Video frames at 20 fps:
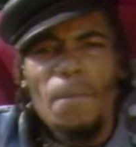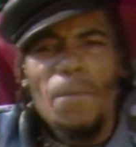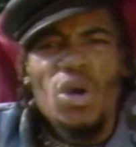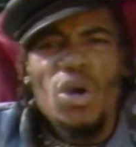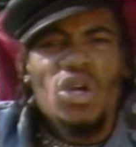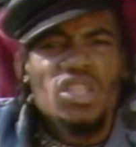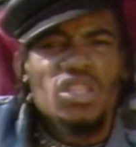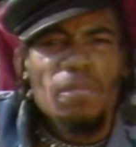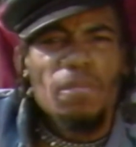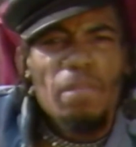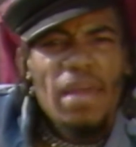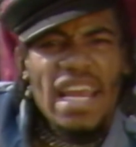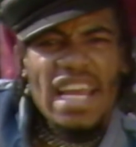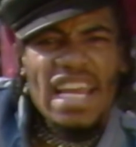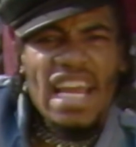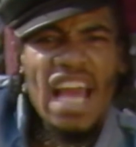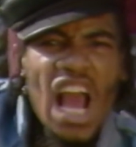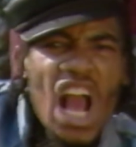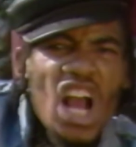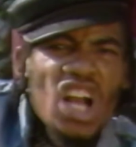push me,
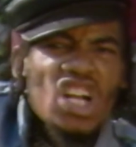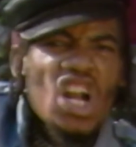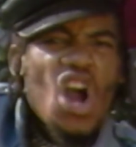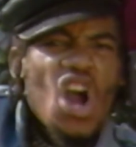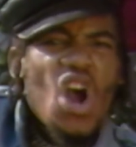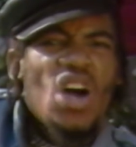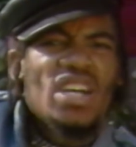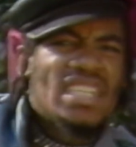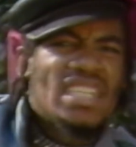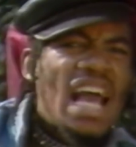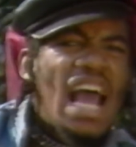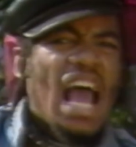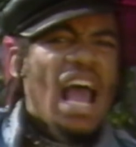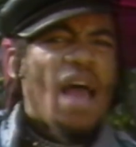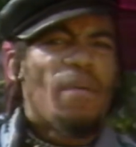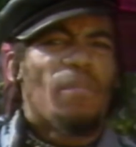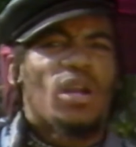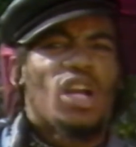cause I'm